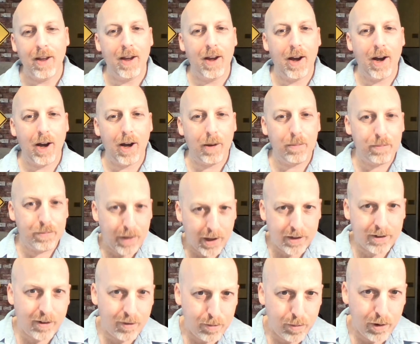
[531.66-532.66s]

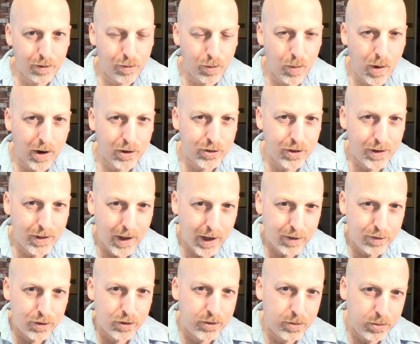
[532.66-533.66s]
Thanks everybody for watching.
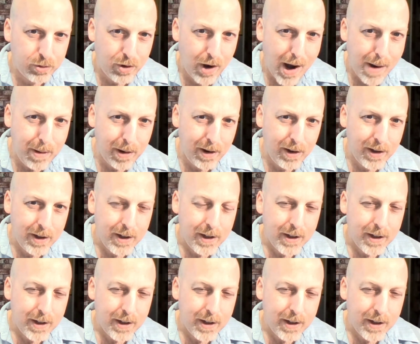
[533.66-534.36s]
Thanks for subscribing.